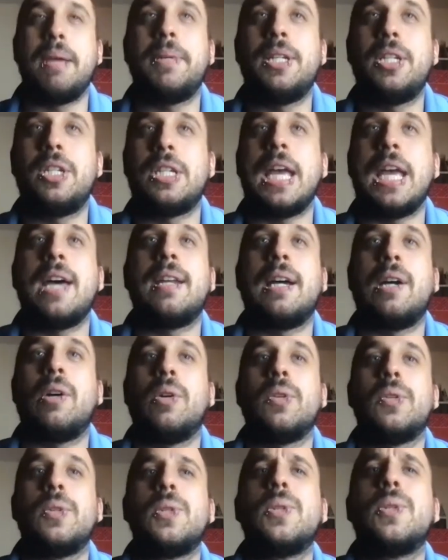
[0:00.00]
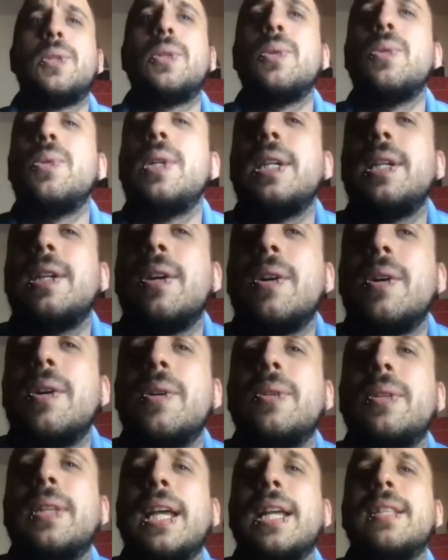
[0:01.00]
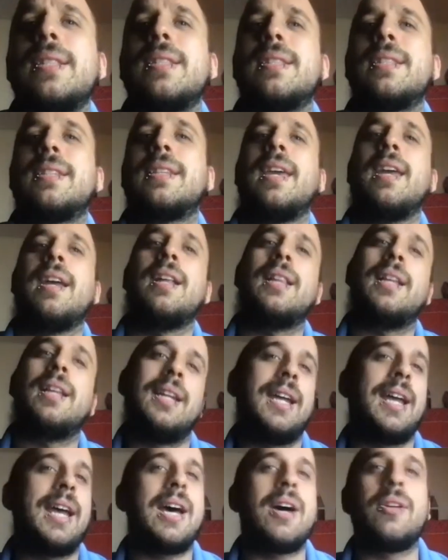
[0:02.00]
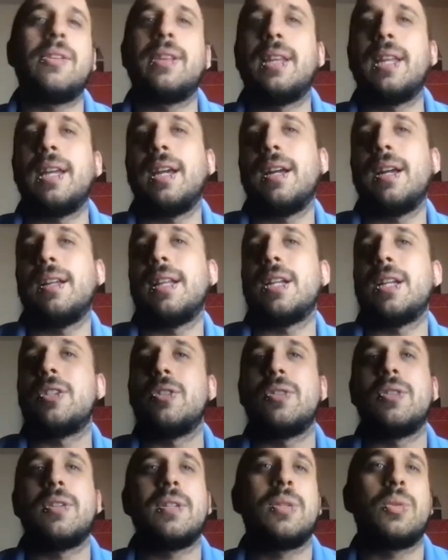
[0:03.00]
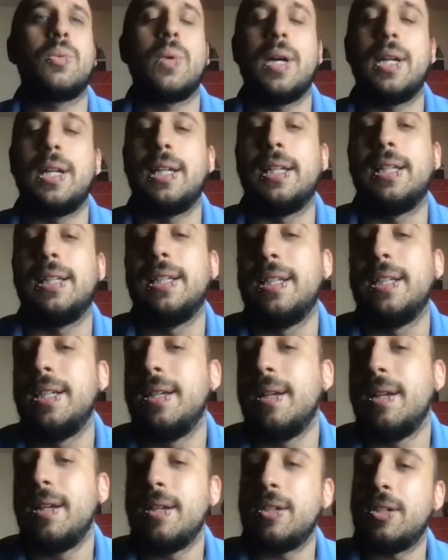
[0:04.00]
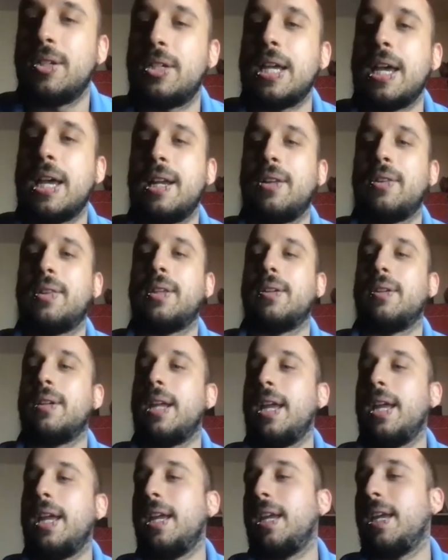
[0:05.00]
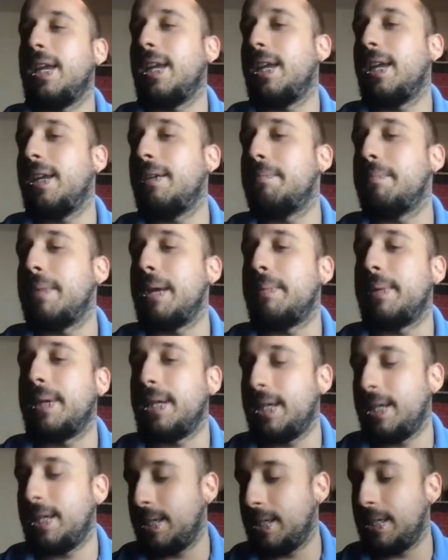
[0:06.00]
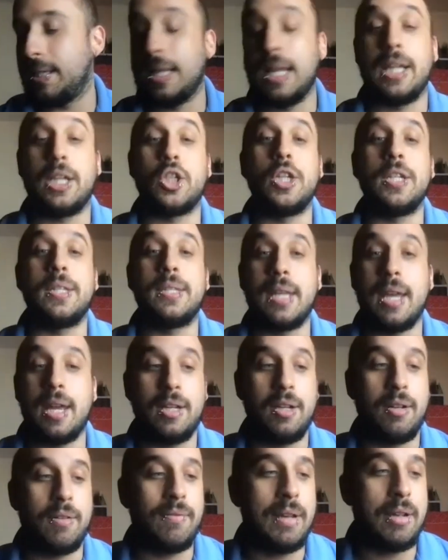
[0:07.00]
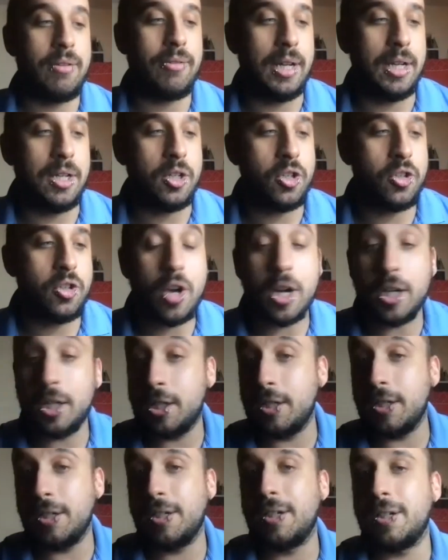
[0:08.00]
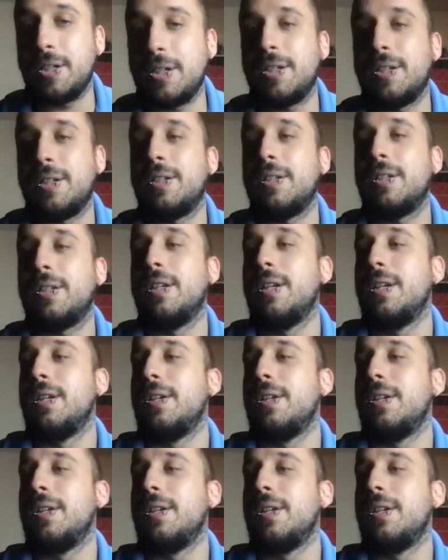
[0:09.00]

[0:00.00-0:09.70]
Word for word: shout out a studio that's killing it out there that you just want to shout out their name, maybe like she said, your favorite instructor,